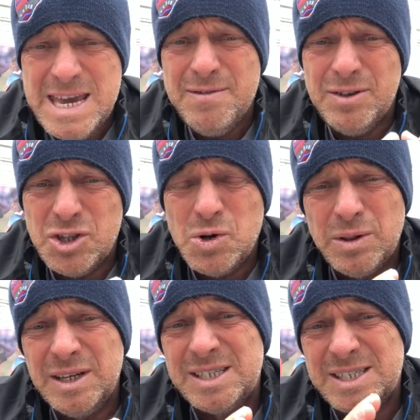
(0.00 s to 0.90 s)
even
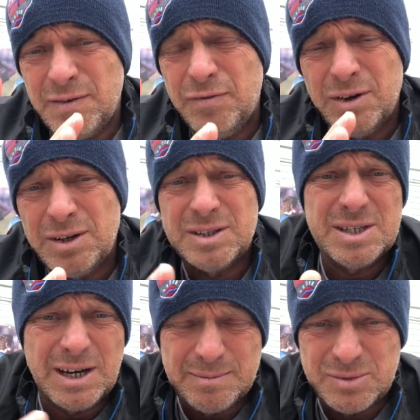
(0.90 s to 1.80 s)
during these difficult
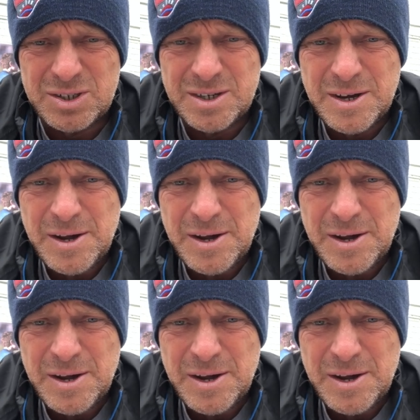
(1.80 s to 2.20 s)
times.